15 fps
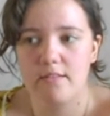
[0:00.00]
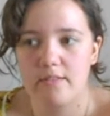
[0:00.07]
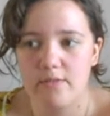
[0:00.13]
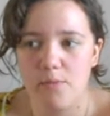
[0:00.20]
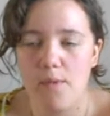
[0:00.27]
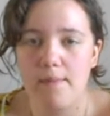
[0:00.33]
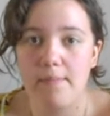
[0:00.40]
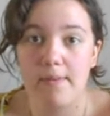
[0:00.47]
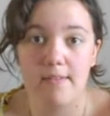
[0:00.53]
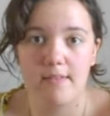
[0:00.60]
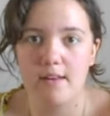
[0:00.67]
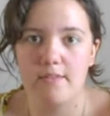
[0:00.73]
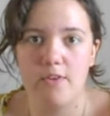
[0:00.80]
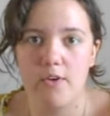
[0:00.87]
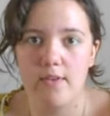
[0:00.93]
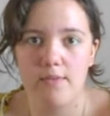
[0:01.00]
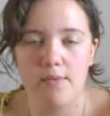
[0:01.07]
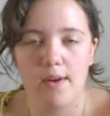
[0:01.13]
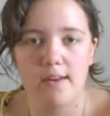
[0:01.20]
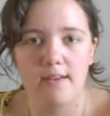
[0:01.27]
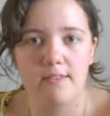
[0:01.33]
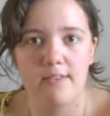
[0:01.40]
It's one place that I've always
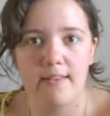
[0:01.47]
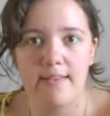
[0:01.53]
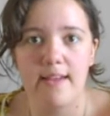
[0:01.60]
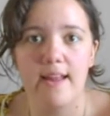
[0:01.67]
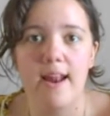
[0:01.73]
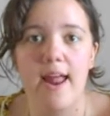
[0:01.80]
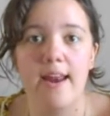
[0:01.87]
wanted to visit,